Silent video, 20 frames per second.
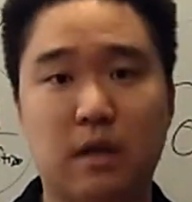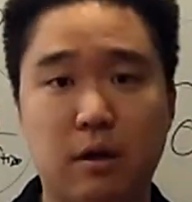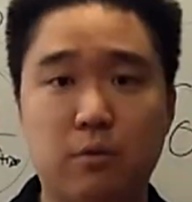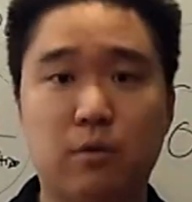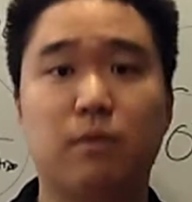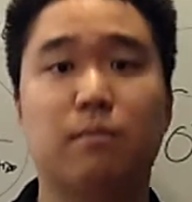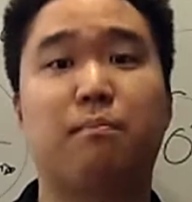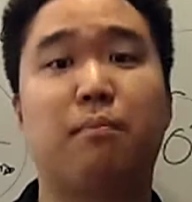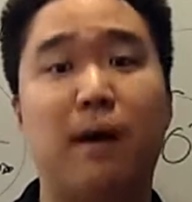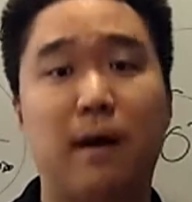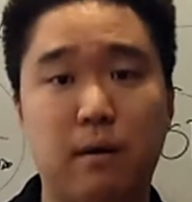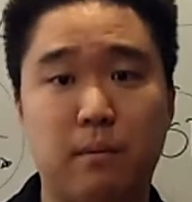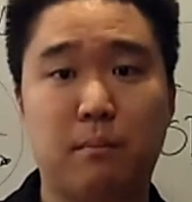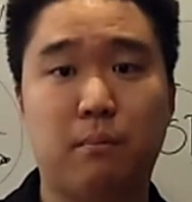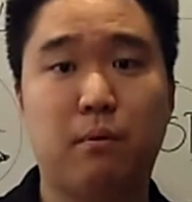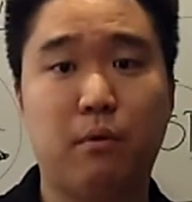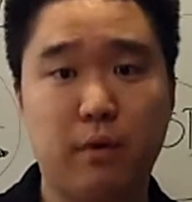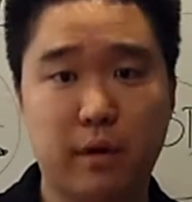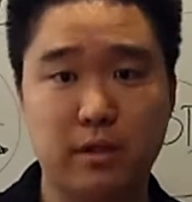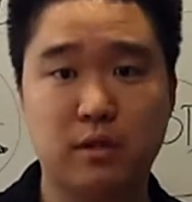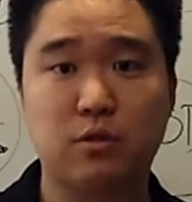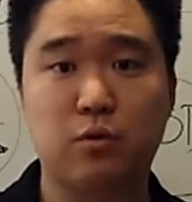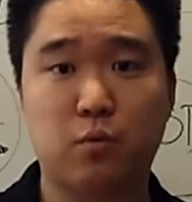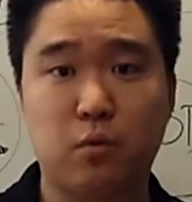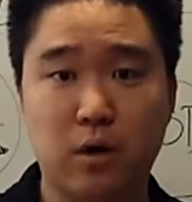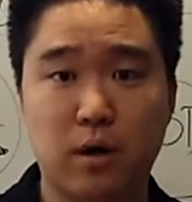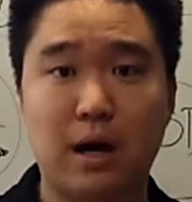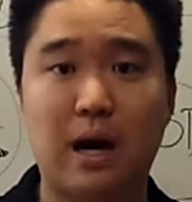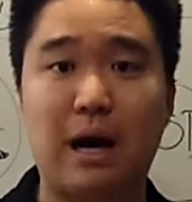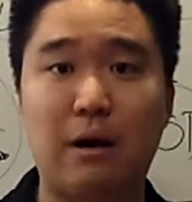there were points
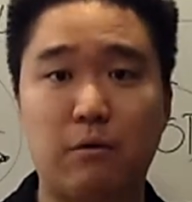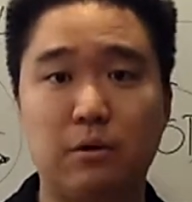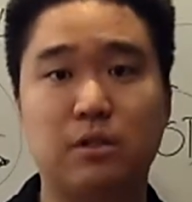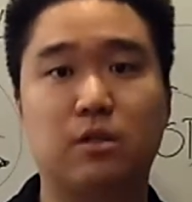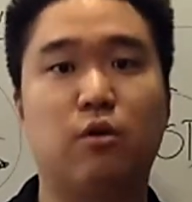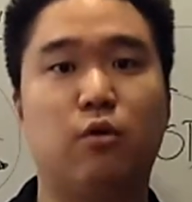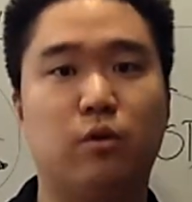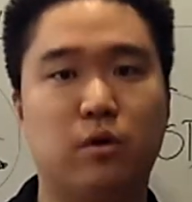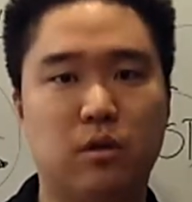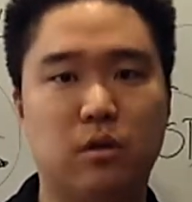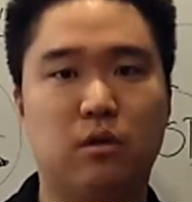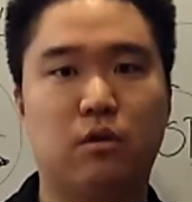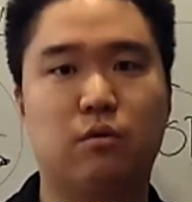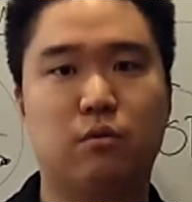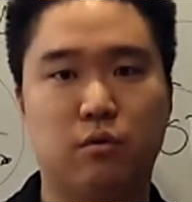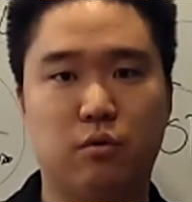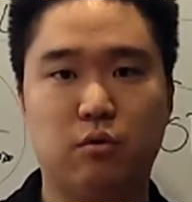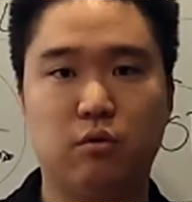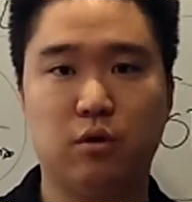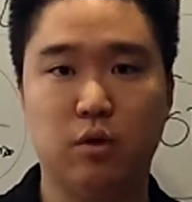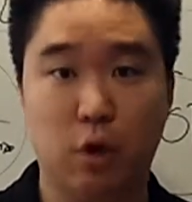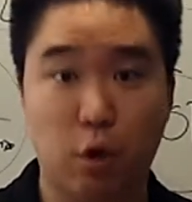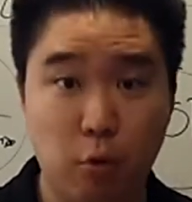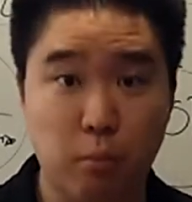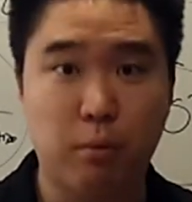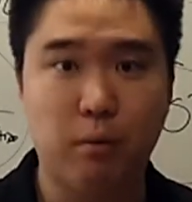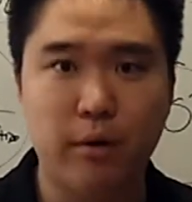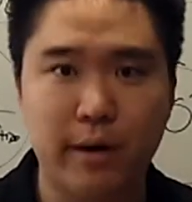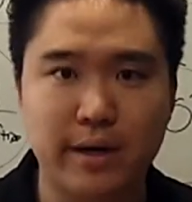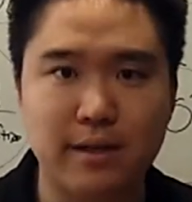where I was going through
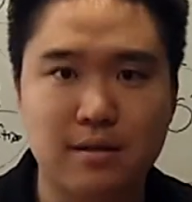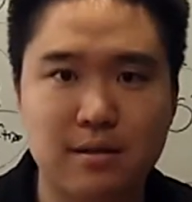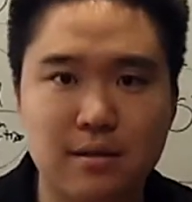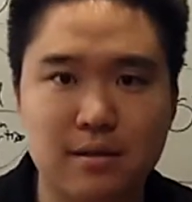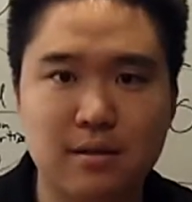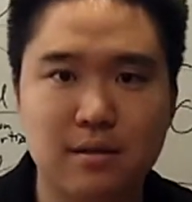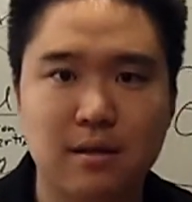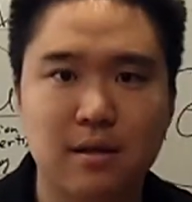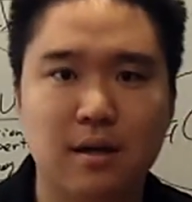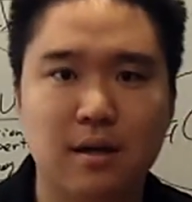low points.